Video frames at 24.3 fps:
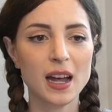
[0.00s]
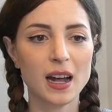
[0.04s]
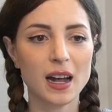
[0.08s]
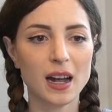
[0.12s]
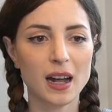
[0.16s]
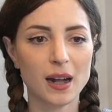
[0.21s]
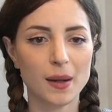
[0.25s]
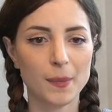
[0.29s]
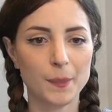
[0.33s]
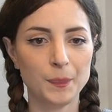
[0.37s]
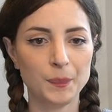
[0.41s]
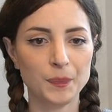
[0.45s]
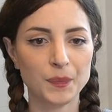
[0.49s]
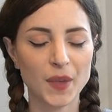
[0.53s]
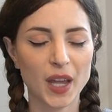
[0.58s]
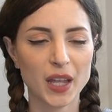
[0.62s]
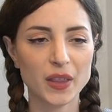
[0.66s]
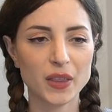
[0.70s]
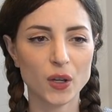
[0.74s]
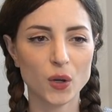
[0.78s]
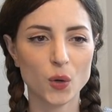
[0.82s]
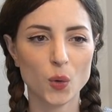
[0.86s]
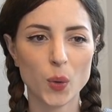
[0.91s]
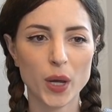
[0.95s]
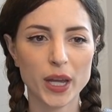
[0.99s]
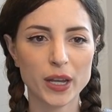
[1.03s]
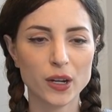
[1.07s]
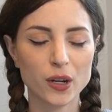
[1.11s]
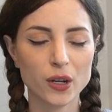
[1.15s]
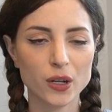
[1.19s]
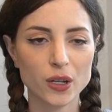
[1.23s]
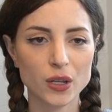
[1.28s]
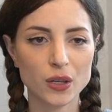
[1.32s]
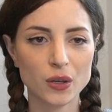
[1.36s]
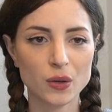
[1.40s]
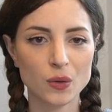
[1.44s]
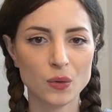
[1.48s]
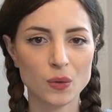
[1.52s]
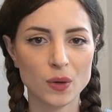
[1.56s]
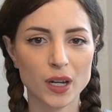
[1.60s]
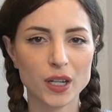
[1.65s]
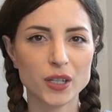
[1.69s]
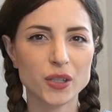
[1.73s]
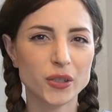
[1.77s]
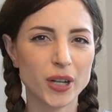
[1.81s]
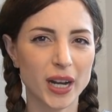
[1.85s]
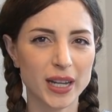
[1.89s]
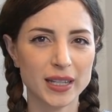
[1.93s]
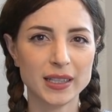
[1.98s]
And the quicker you
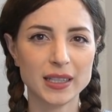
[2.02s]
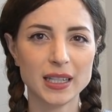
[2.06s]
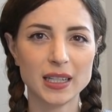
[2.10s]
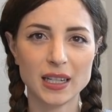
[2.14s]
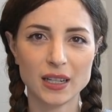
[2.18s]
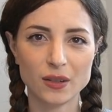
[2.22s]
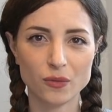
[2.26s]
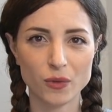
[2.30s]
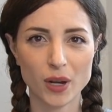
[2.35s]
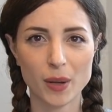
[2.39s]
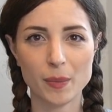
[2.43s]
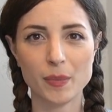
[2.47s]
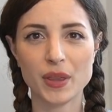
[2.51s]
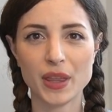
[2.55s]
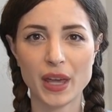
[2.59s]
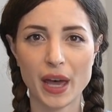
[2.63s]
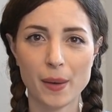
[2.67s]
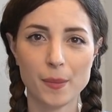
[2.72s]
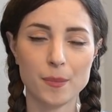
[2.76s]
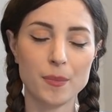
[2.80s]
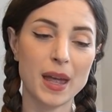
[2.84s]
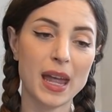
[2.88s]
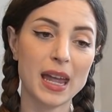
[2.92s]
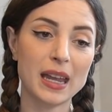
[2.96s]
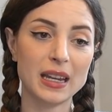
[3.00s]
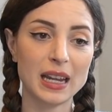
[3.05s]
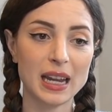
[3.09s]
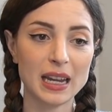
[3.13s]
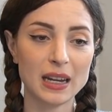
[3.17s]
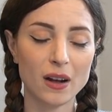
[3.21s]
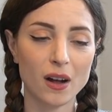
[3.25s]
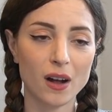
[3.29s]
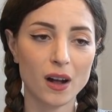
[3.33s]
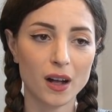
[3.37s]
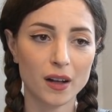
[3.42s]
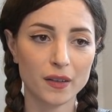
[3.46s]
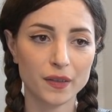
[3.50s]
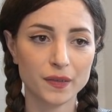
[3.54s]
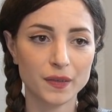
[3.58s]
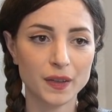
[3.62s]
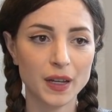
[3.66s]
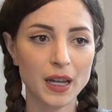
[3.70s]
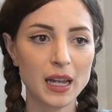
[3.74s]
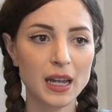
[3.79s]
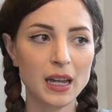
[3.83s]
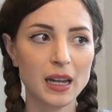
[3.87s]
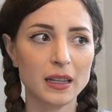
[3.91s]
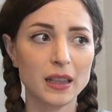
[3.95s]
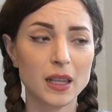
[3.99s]
address it and rip that band-aid off,
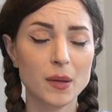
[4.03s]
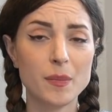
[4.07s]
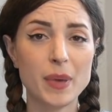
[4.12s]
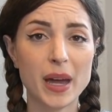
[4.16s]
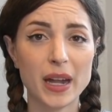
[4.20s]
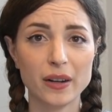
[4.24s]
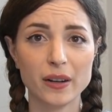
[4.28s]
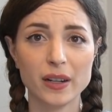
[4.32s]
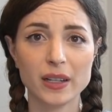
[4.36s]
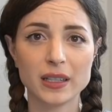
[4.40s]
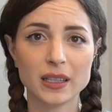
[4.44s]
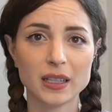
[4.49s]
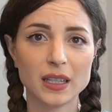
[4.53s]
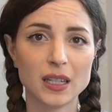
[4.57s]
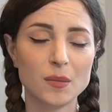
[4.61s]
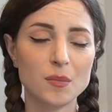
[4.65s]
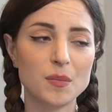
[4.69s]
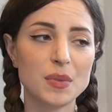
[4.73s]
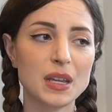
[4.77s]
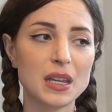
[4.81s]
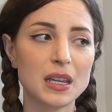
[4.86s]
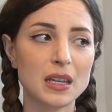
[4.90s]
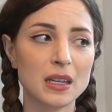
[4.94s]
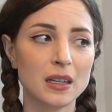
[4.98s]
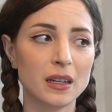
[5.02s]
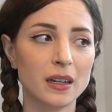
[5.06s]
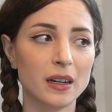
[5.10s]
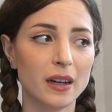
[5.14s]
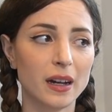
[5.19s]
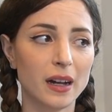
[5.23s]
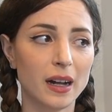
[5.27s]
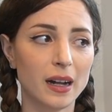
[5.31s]
the better it's going to be